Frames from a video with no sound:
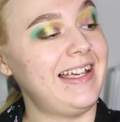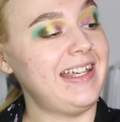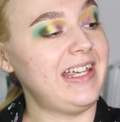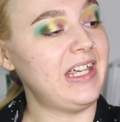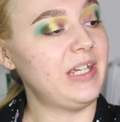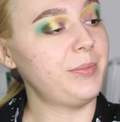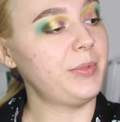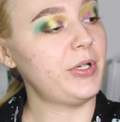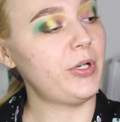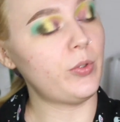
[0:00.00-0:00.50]

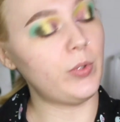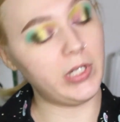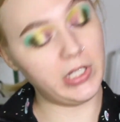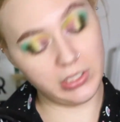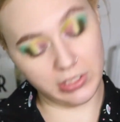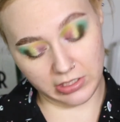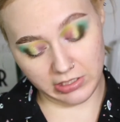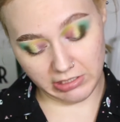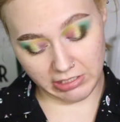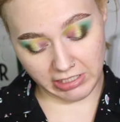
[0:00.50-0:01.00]
am going
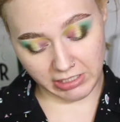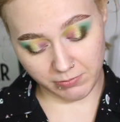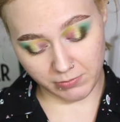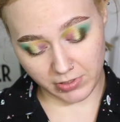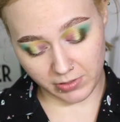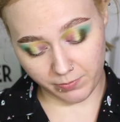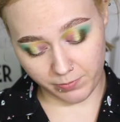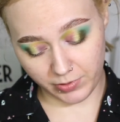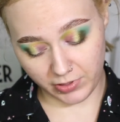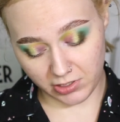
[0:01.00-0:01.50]
to take
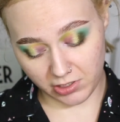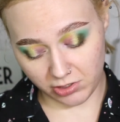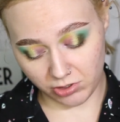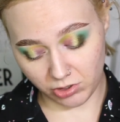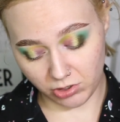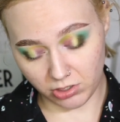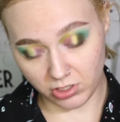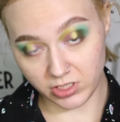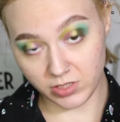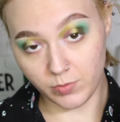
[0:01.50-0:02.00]
my BH
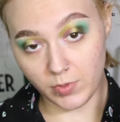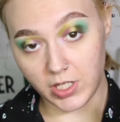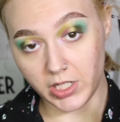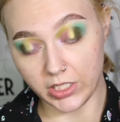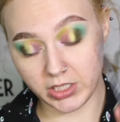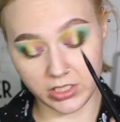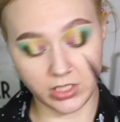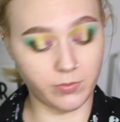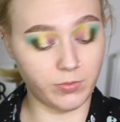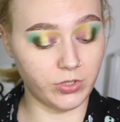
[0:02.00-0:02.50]

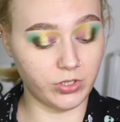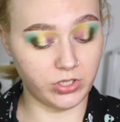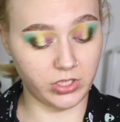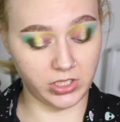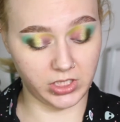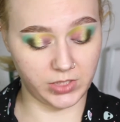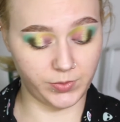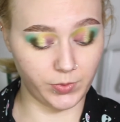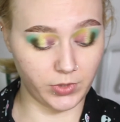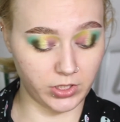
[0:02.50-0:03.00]
Cosmetics number
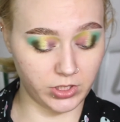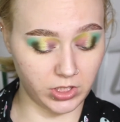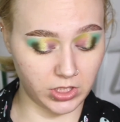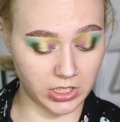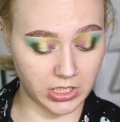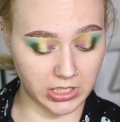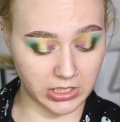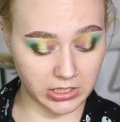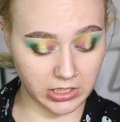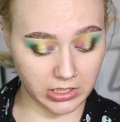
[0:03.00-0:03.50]
6 brush
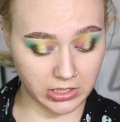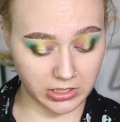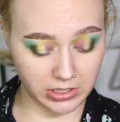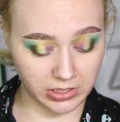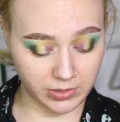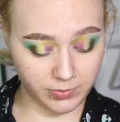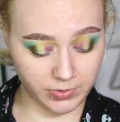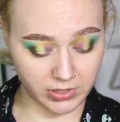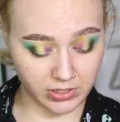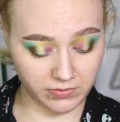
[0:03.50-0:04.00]
and a
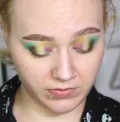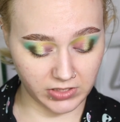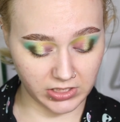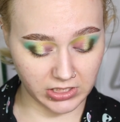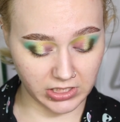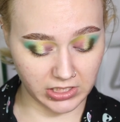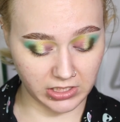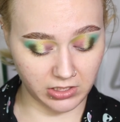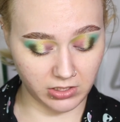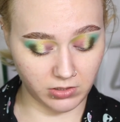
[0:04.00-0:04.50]
tiny bit of
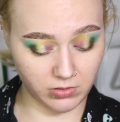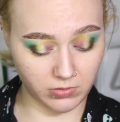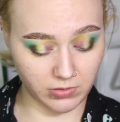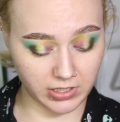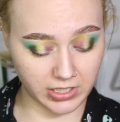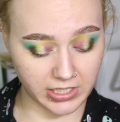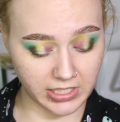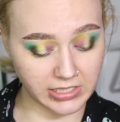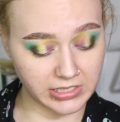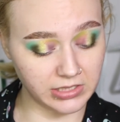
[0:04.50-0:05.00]
stained
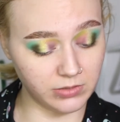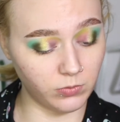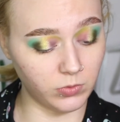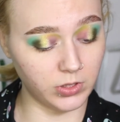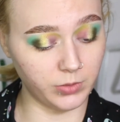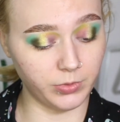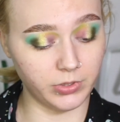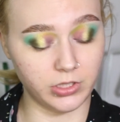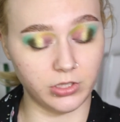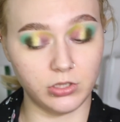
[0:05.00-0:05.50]
glass, and what
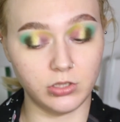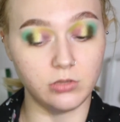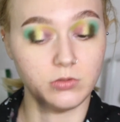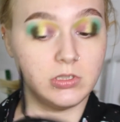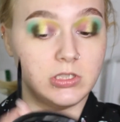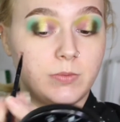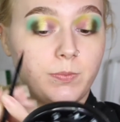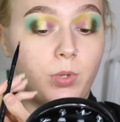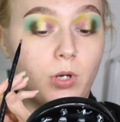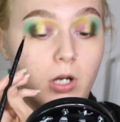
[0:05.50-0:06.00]
I'm going to do
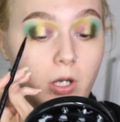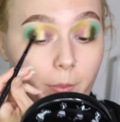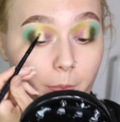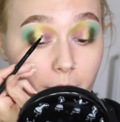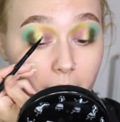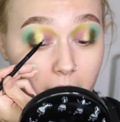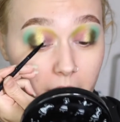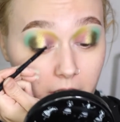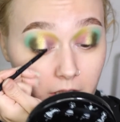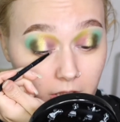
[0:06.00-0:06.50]
is pop
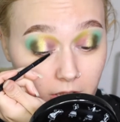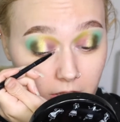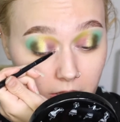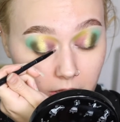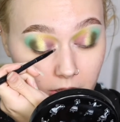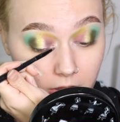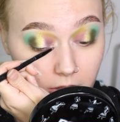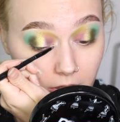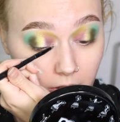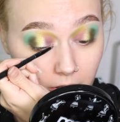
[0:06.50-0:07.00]
that in
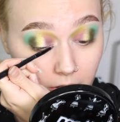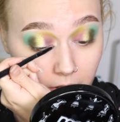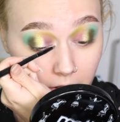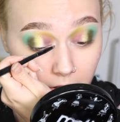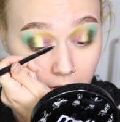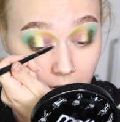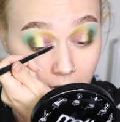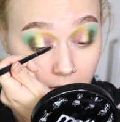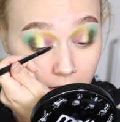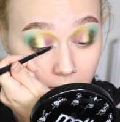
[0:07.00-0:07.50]
here
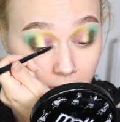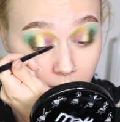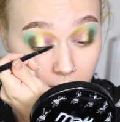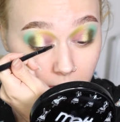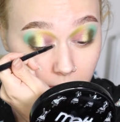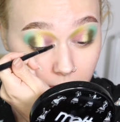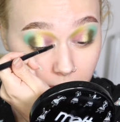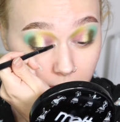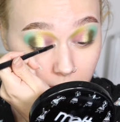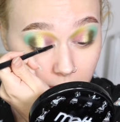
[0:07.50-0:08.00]

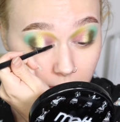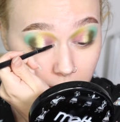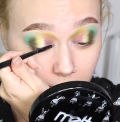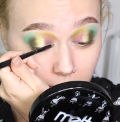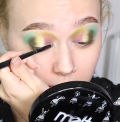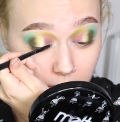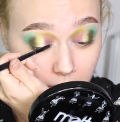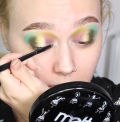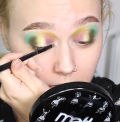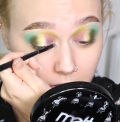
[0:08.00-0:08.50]
on
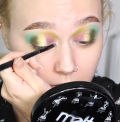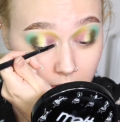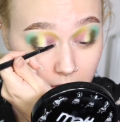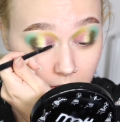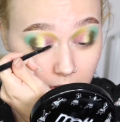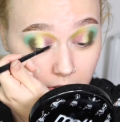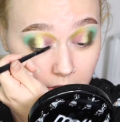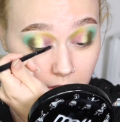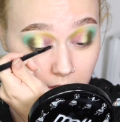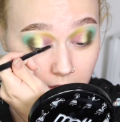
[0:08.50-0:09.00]

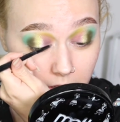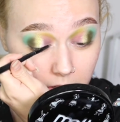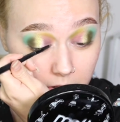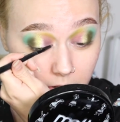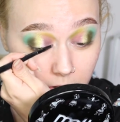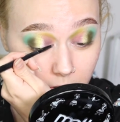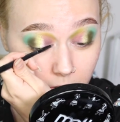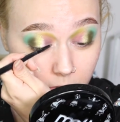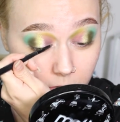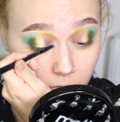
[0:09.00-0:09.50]
the
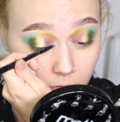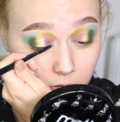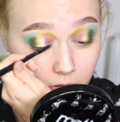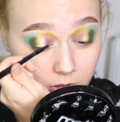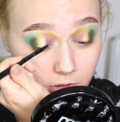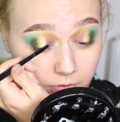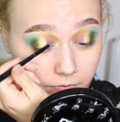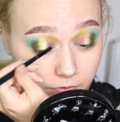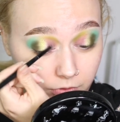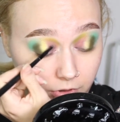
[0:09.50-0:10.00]
inner
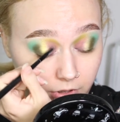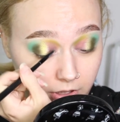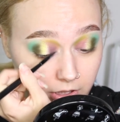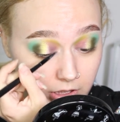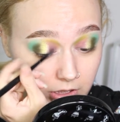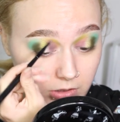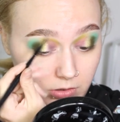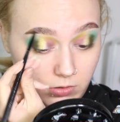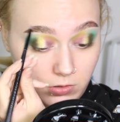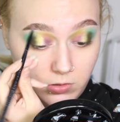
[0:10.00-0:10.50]
corner for an
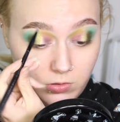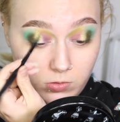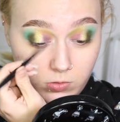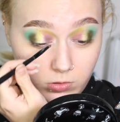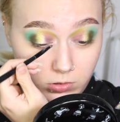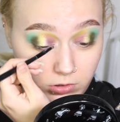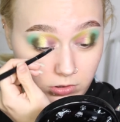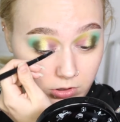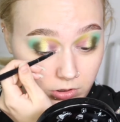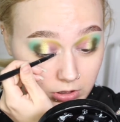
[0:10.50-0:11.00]
inner
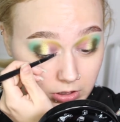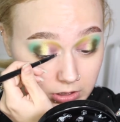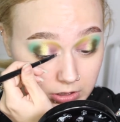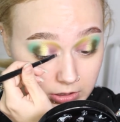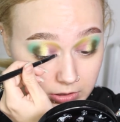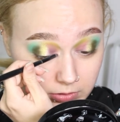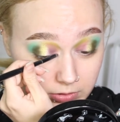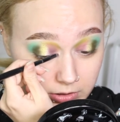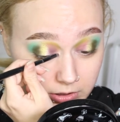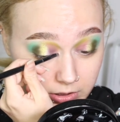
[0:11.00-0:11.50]
corner
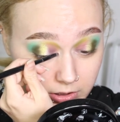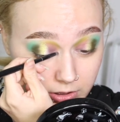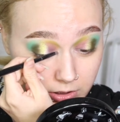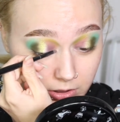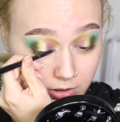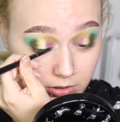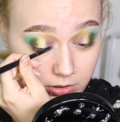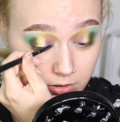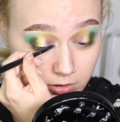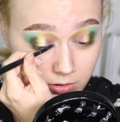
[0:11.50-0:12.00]
highlight.